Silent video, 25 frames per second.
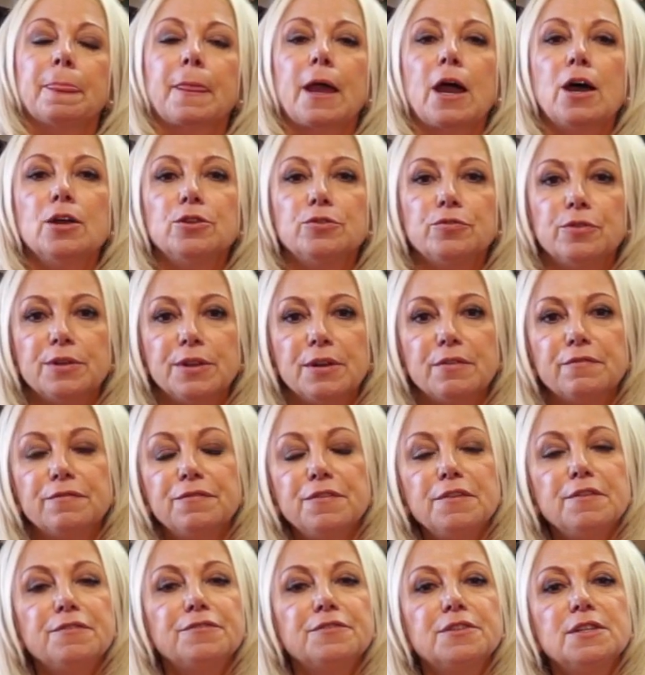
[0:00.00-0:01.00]

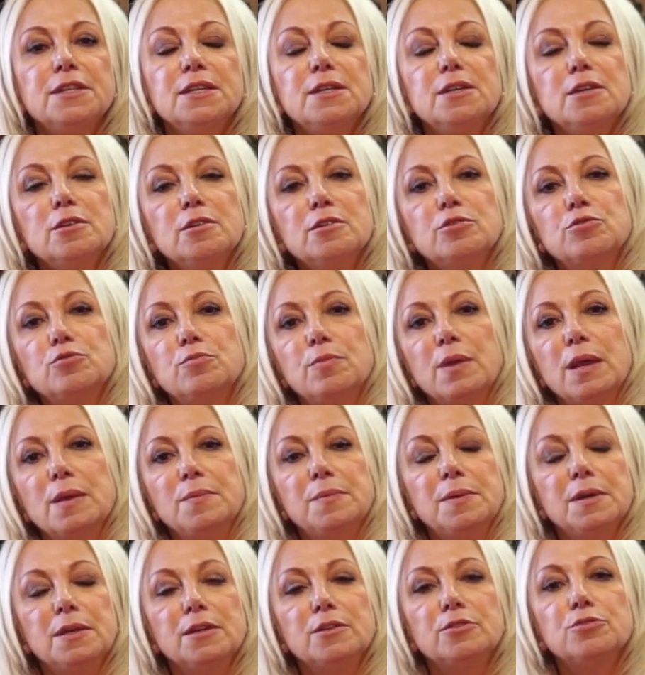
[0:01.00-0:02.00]
150 to
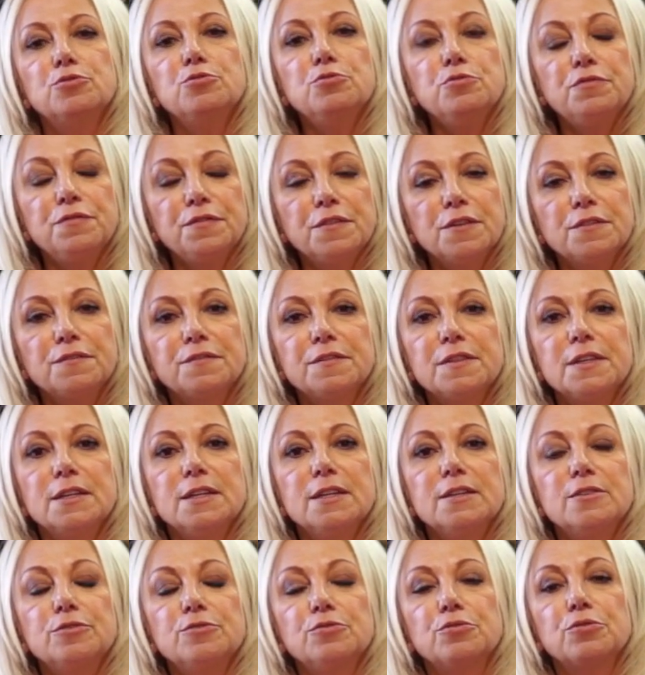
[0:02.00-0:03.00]
maybe
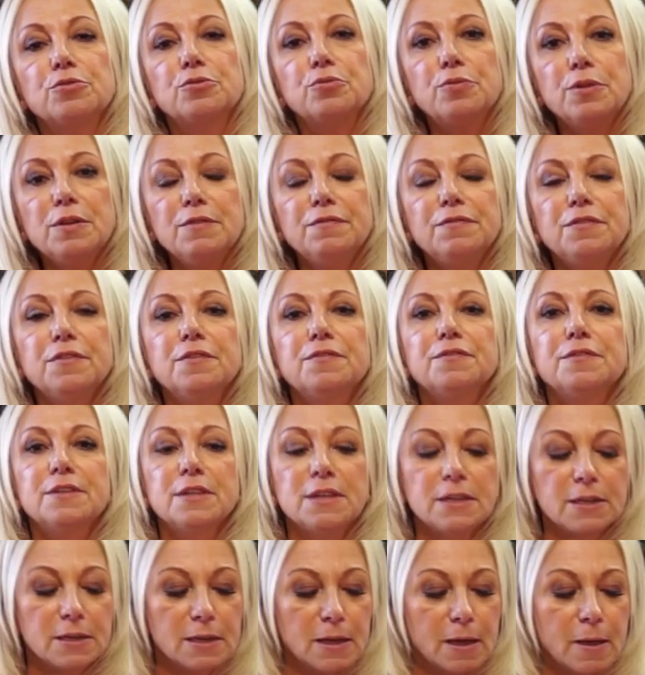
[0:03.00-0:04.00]
250 to
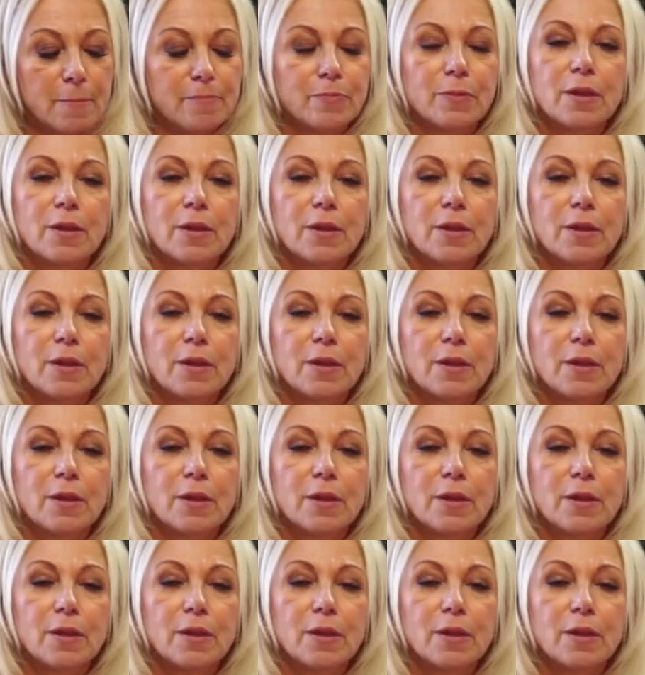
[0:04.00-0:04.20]
350